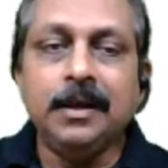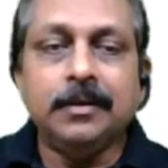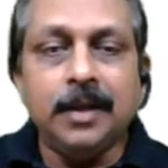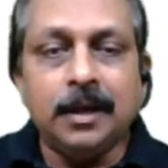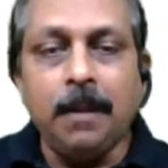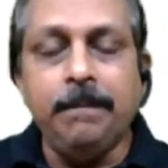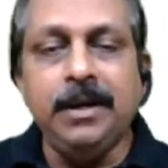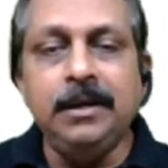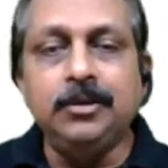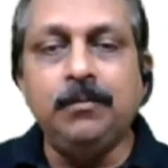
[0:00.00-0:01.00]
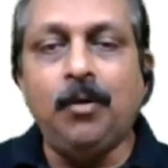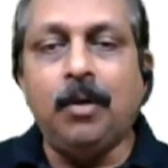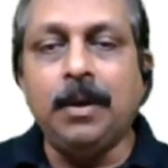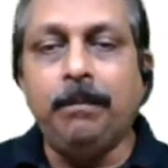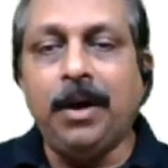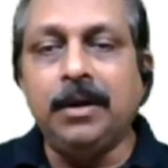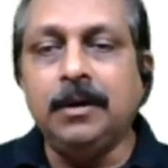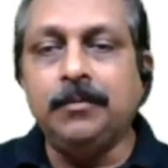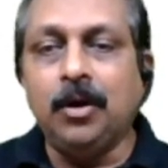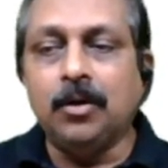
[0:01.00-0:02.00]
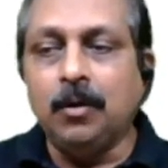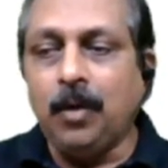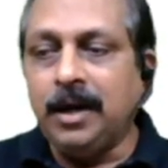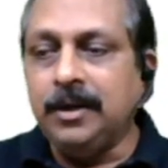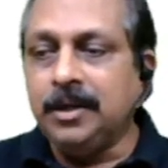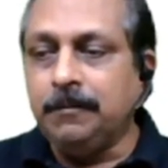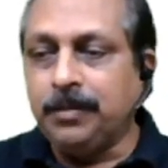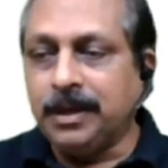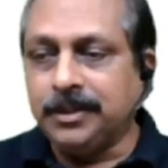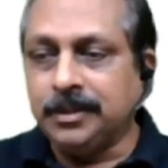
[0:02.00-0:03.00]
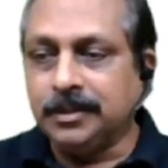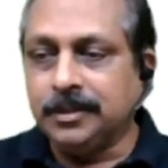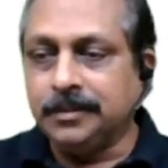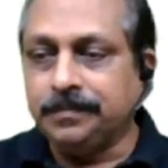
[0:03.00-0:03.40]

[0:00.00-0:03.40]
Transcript: that are believed to form the bulk of coronavirus infections.